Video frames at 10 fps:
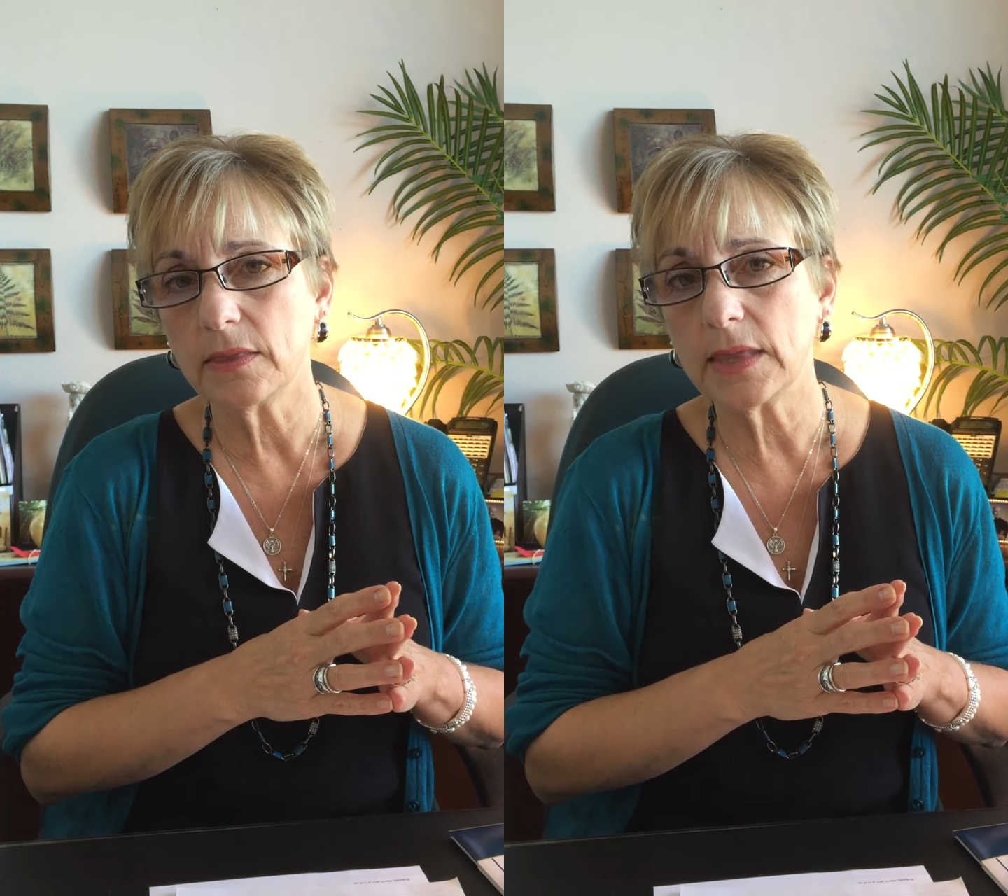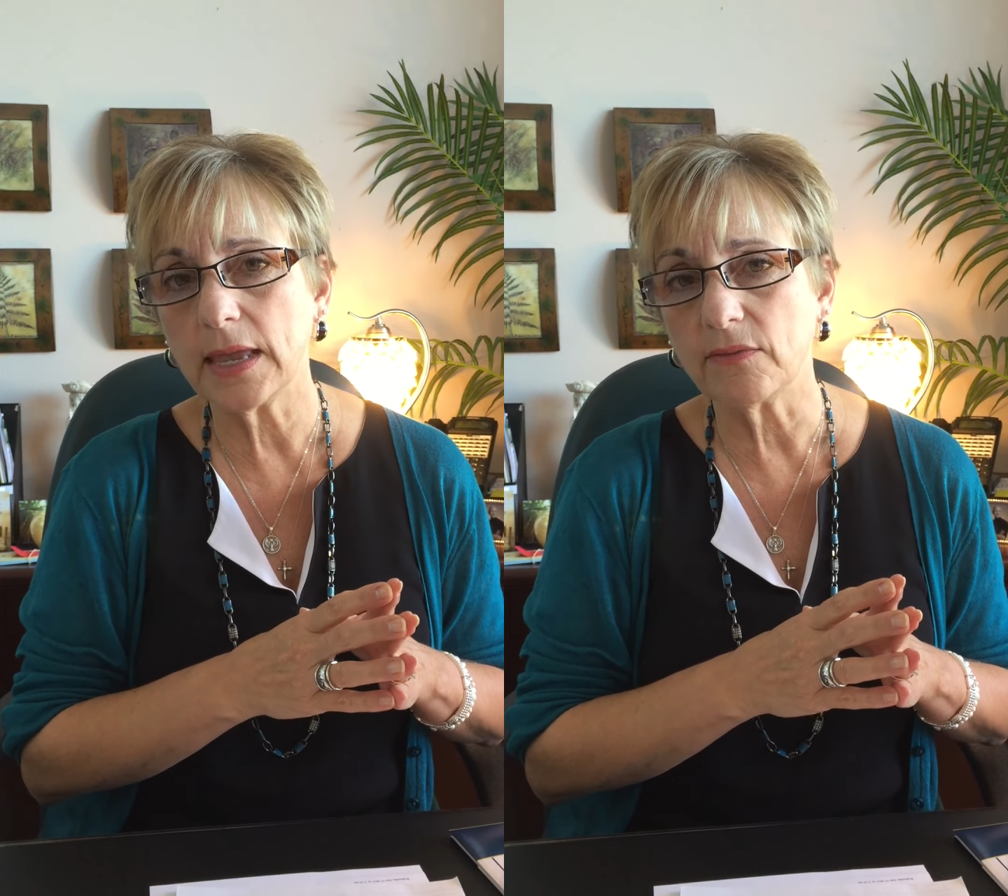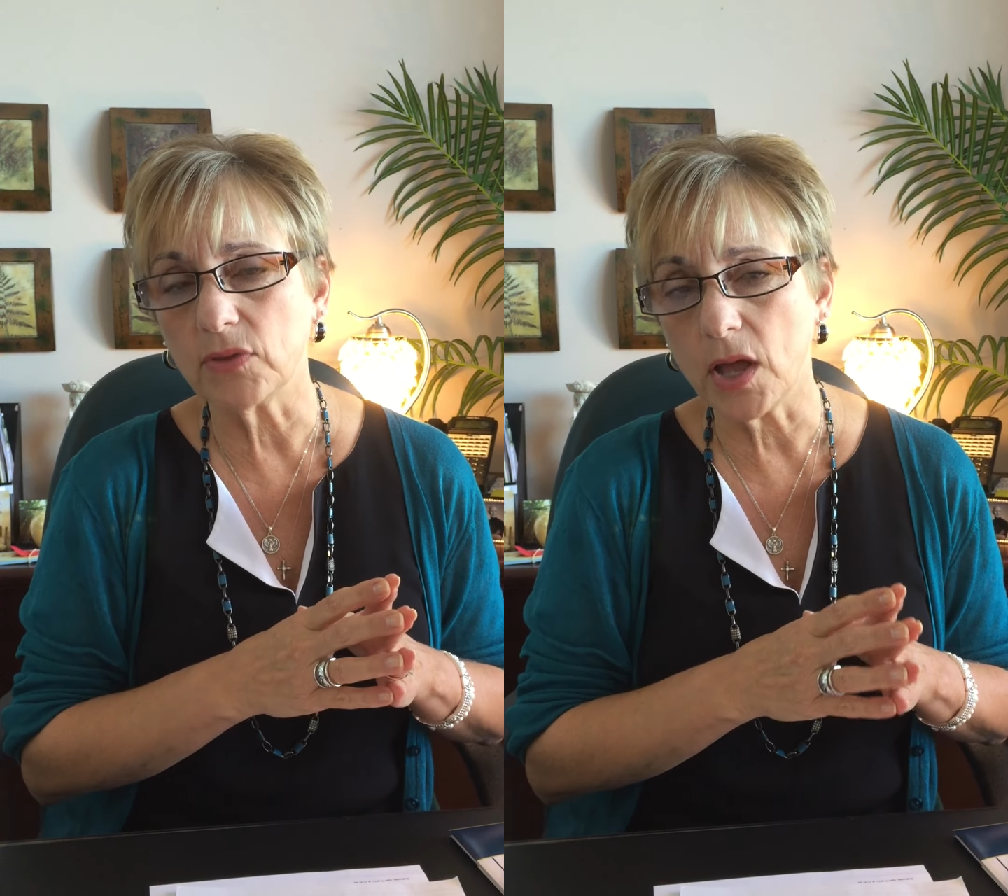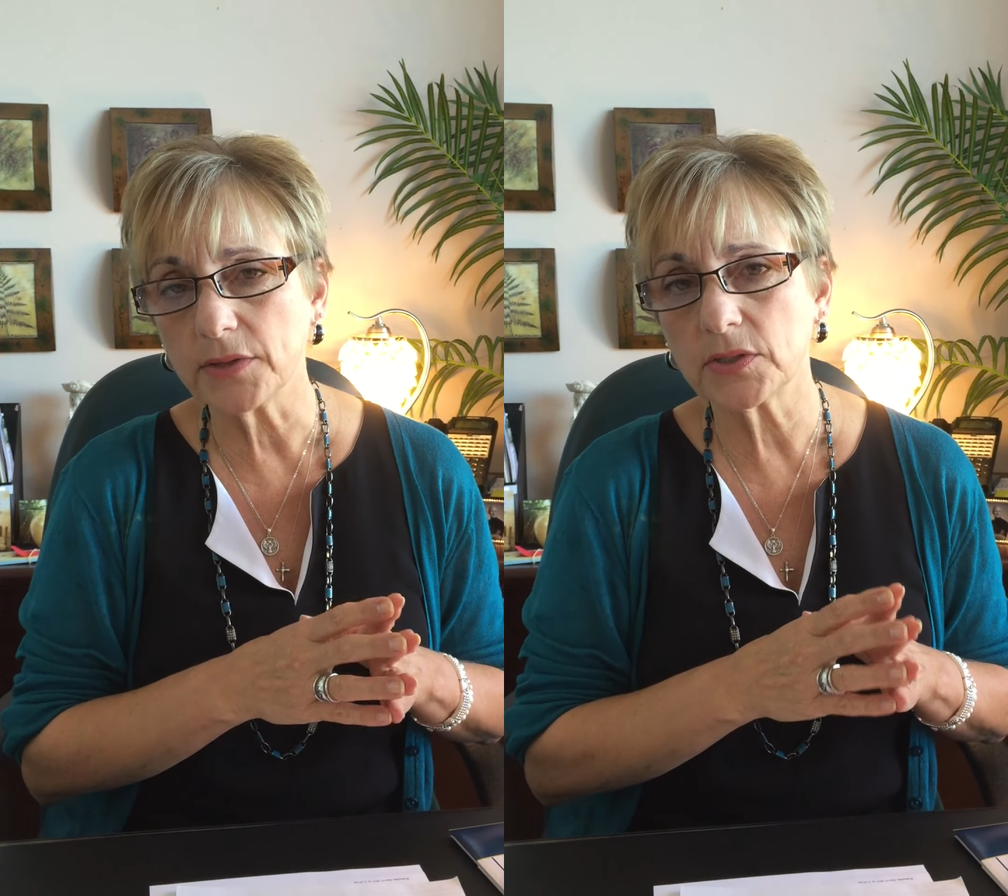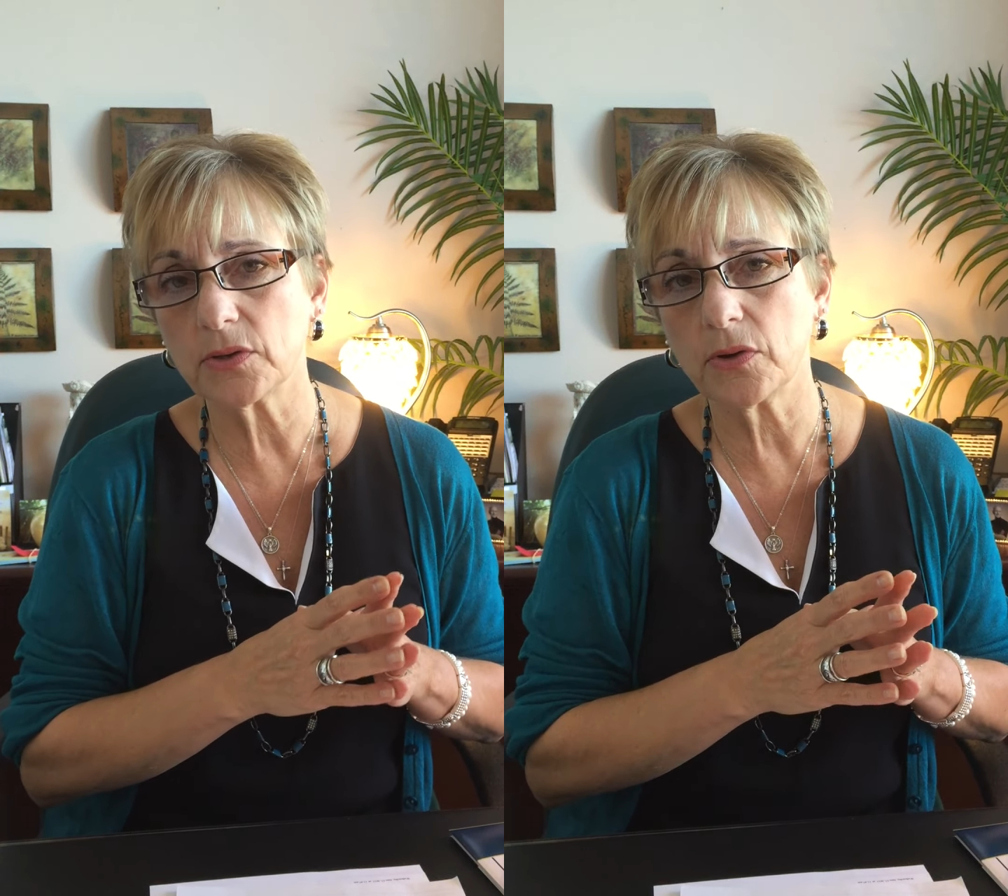they have
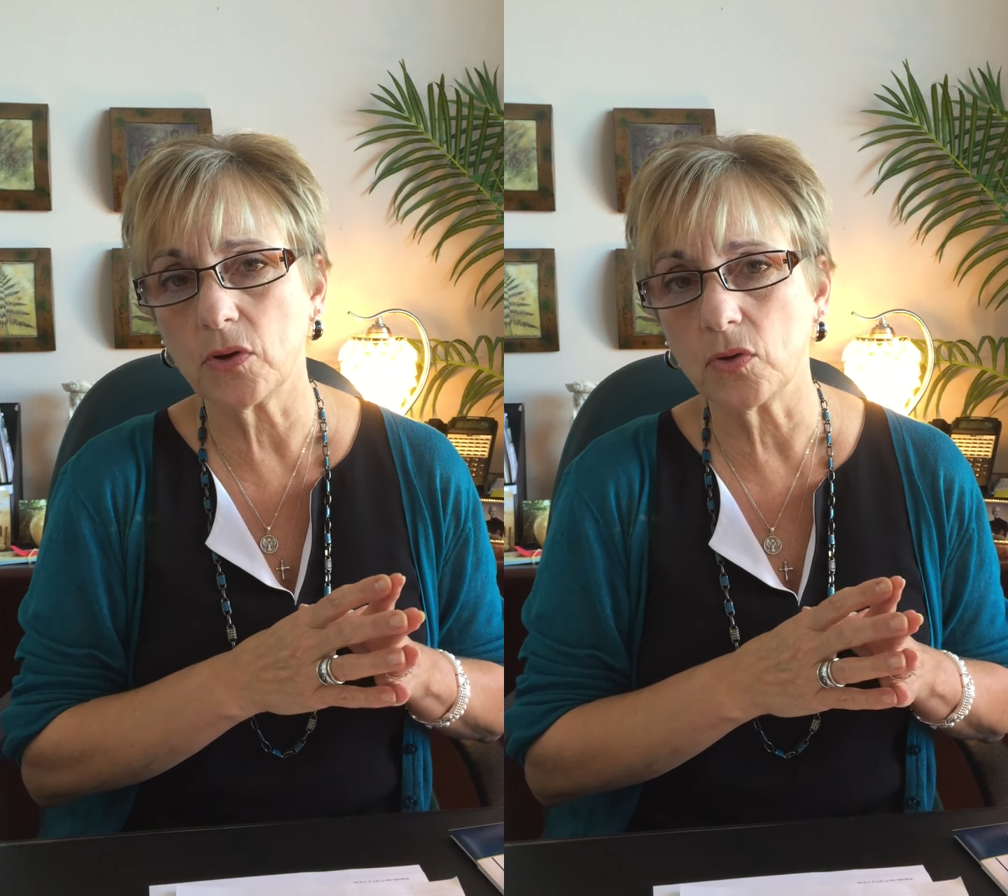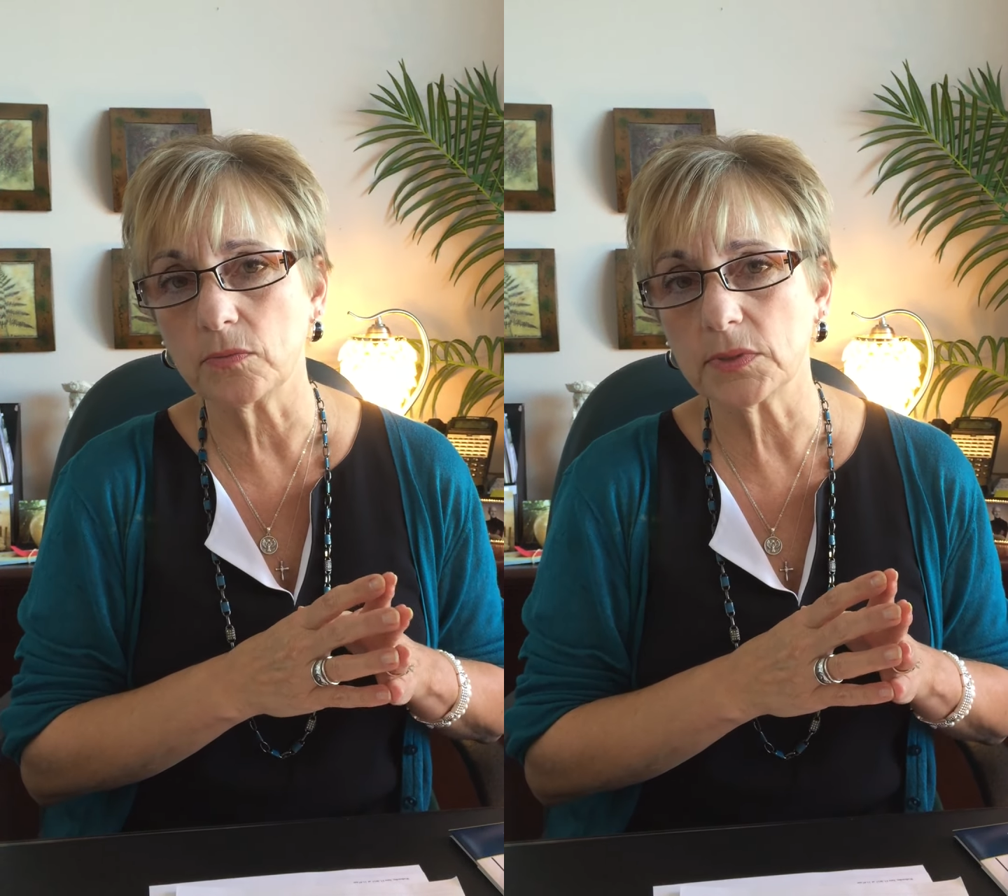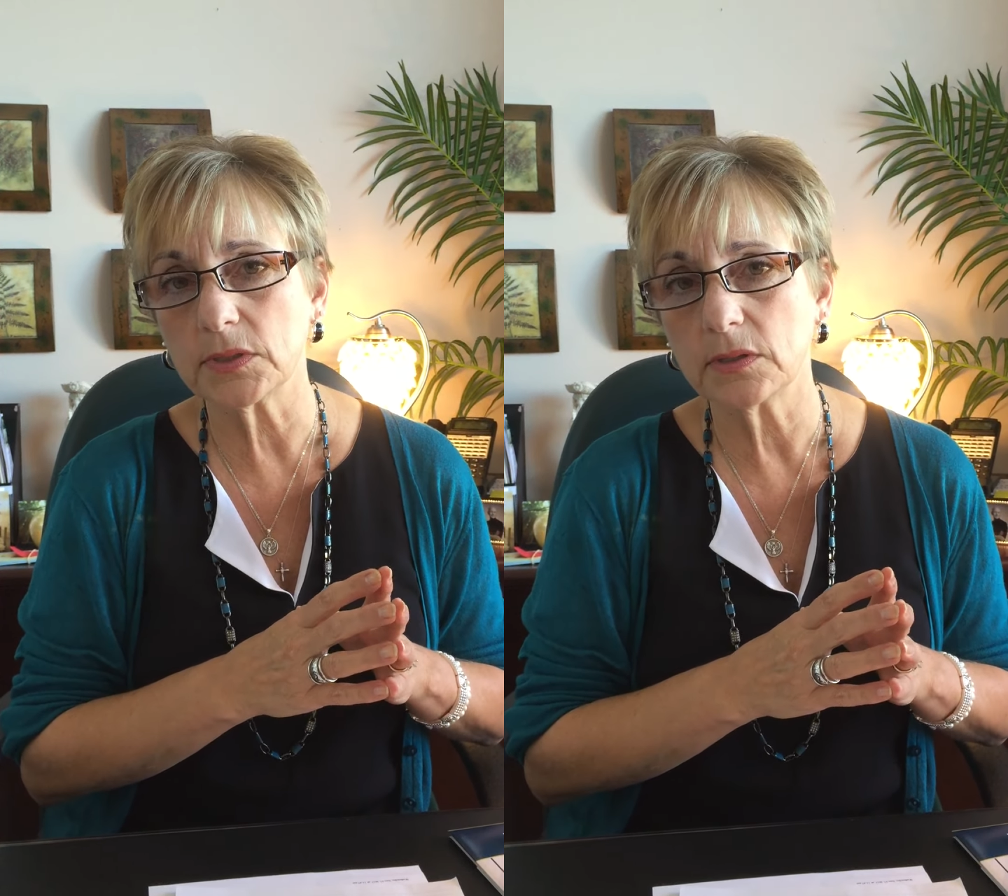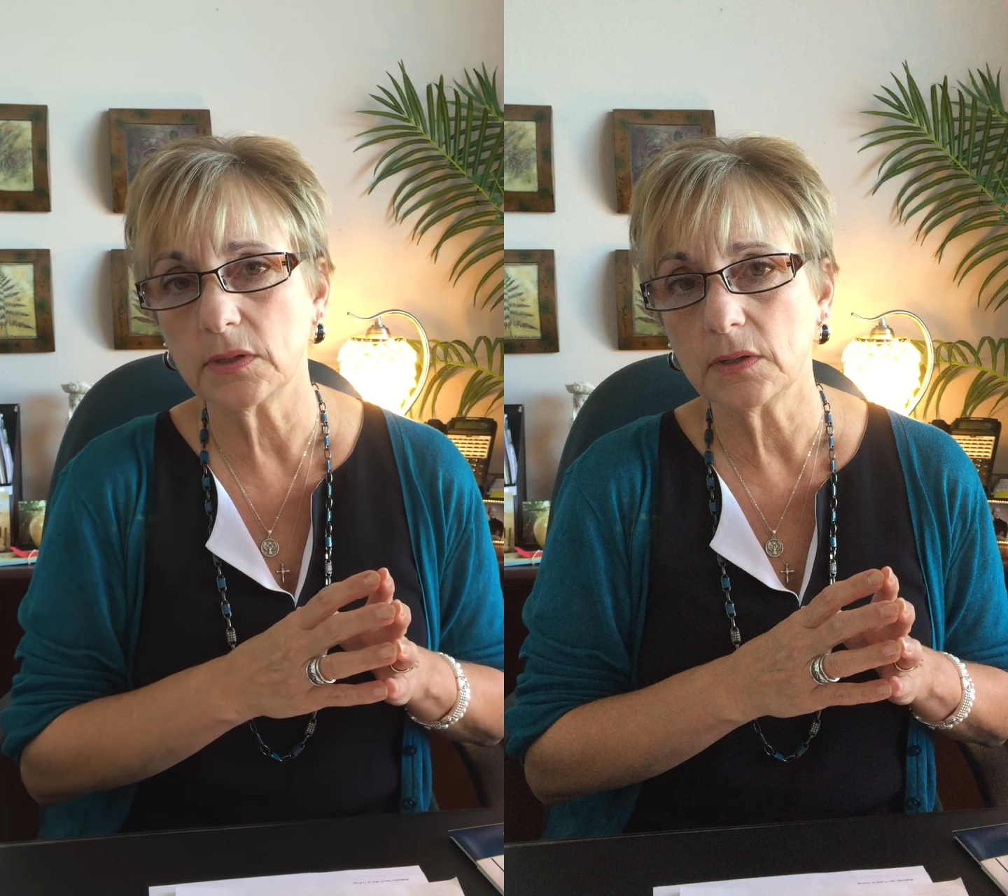lost their homes